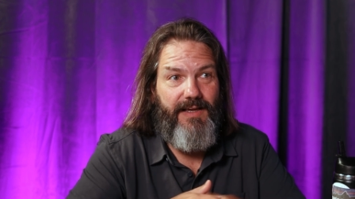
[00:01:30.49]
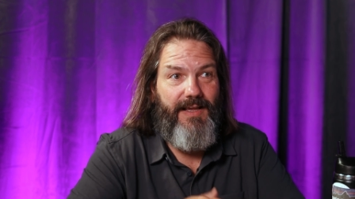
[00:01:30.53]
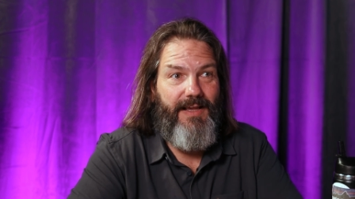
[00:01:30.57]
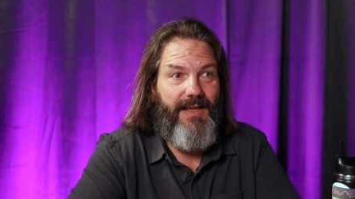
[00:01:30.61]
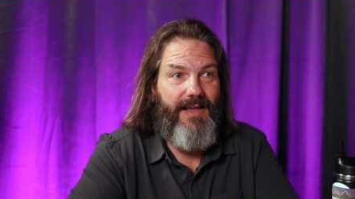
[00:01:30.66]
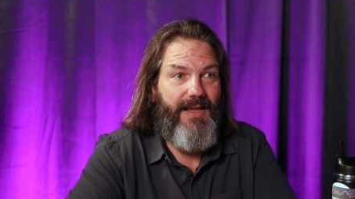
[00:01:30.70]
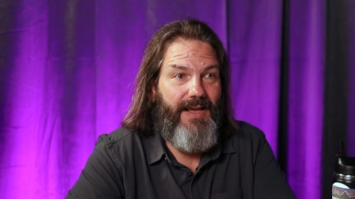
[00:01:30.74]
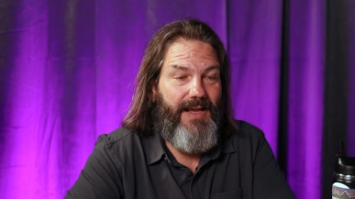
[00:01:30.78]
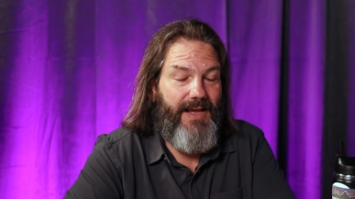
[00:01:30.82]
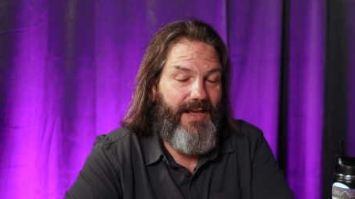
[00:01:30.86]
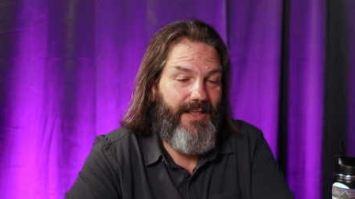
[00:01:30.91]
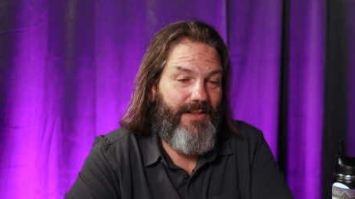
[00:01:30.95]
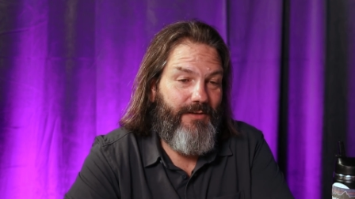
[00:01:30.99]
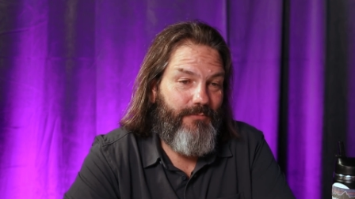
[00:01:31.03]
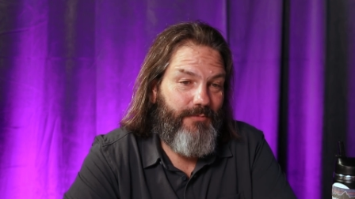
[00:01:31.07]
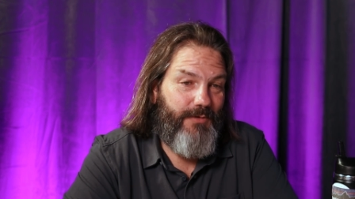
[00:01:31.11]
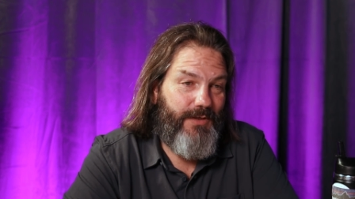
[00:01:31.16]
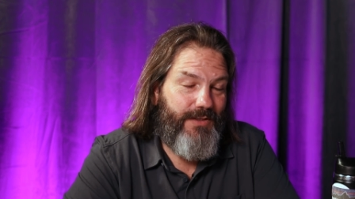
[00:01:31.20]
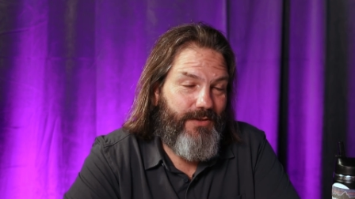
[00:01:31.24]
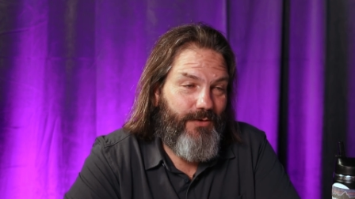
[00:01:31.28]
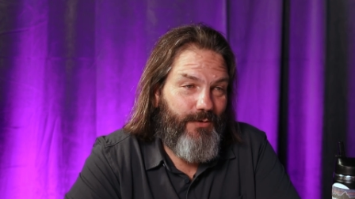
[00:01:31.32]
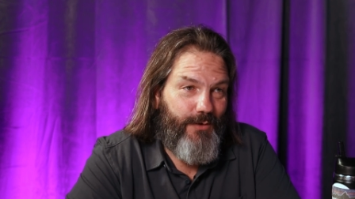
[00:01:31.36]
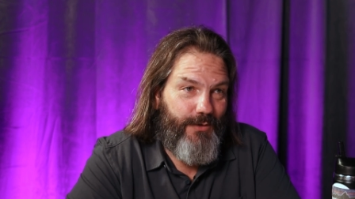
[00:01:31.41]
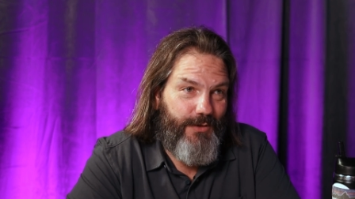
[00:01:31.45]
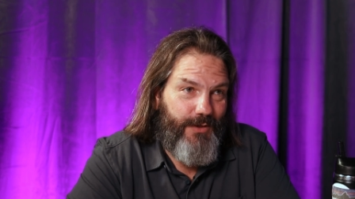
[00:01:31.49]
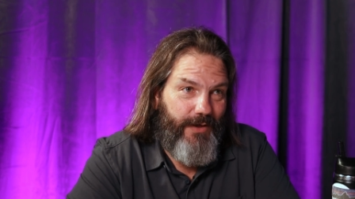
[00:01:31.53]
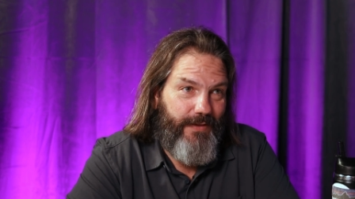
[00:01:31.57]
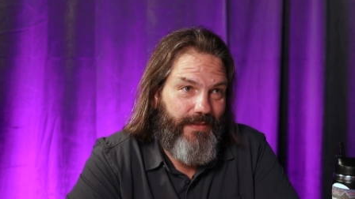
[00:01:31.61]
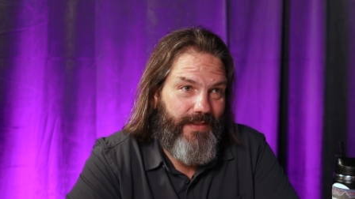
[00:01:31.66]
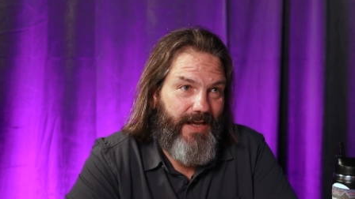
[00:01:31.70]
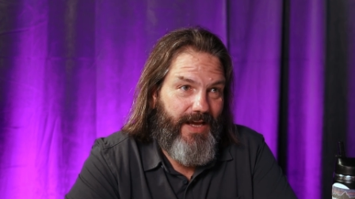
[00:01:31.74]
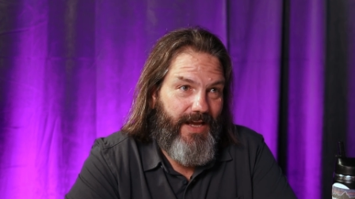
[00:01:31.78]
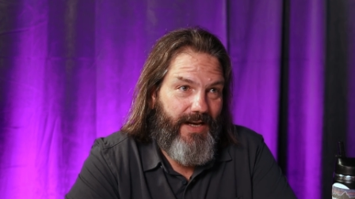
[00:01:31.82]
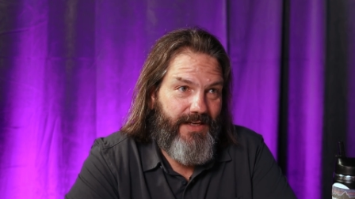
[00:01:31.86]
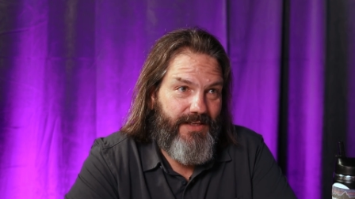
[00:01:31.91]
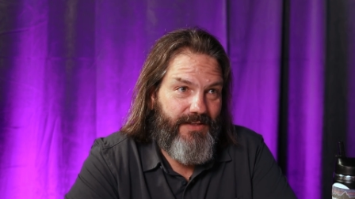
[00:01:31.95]
Right. And the research on
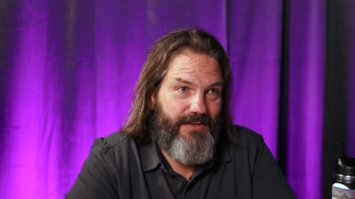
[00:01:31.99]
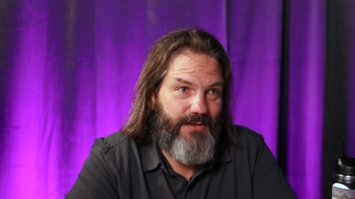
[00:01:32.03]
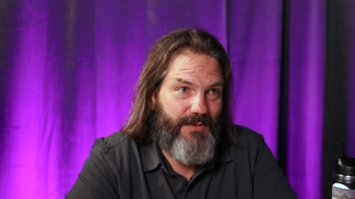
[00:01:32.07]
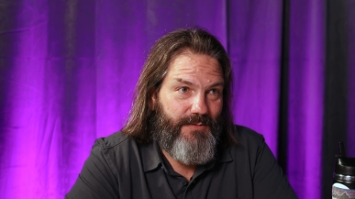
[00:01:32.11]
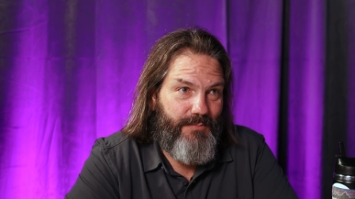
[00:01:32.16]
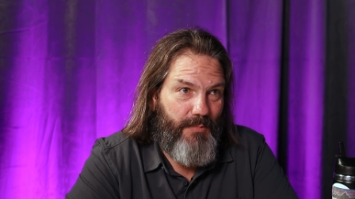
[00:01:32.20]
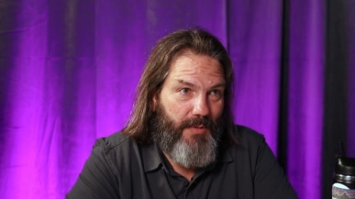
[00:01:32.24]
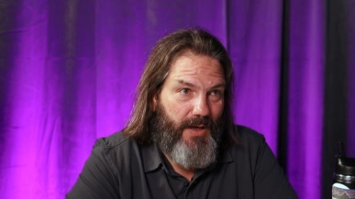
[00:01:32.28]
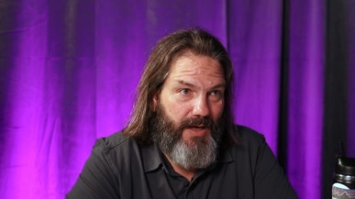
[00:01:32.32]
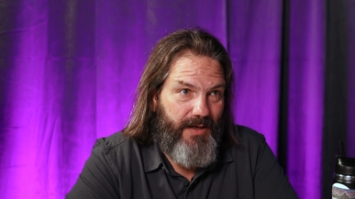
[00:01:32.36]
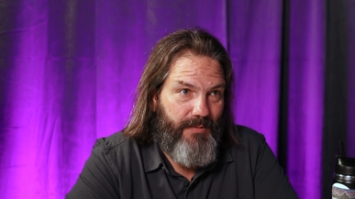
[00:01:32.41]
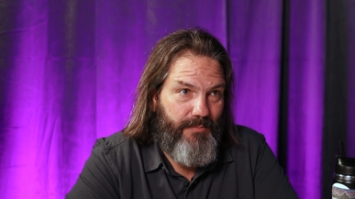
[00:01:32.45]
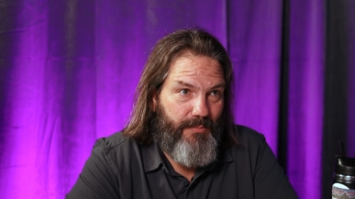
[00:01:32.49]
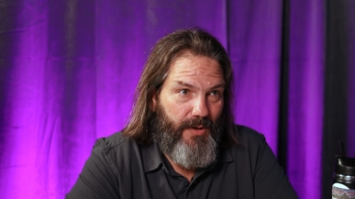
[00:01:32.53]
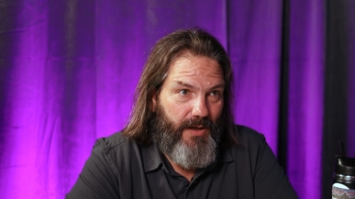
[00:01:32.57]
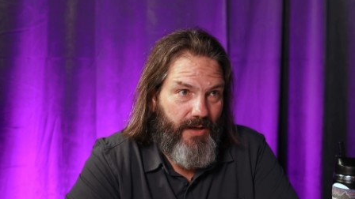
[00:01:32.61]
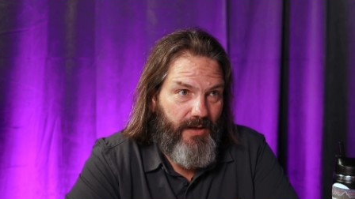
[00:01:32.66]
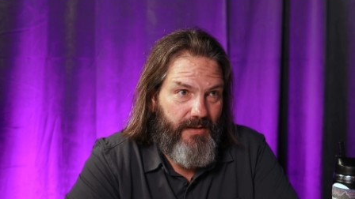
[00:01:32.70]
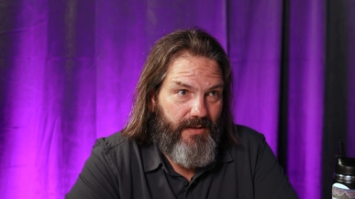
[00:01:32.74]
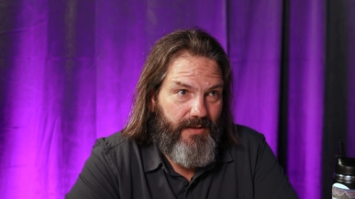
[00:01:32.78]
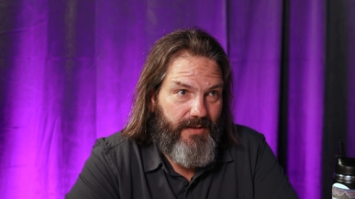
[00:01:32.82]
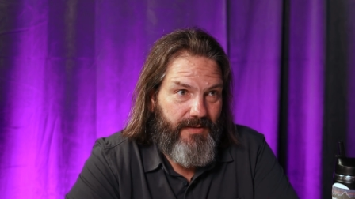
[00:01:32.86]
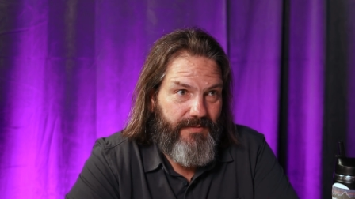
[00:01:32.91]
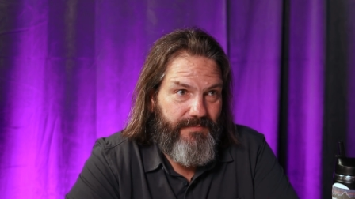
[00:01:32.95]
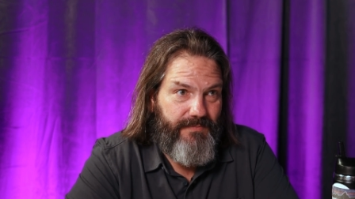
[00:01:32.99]
that is just mind boggling.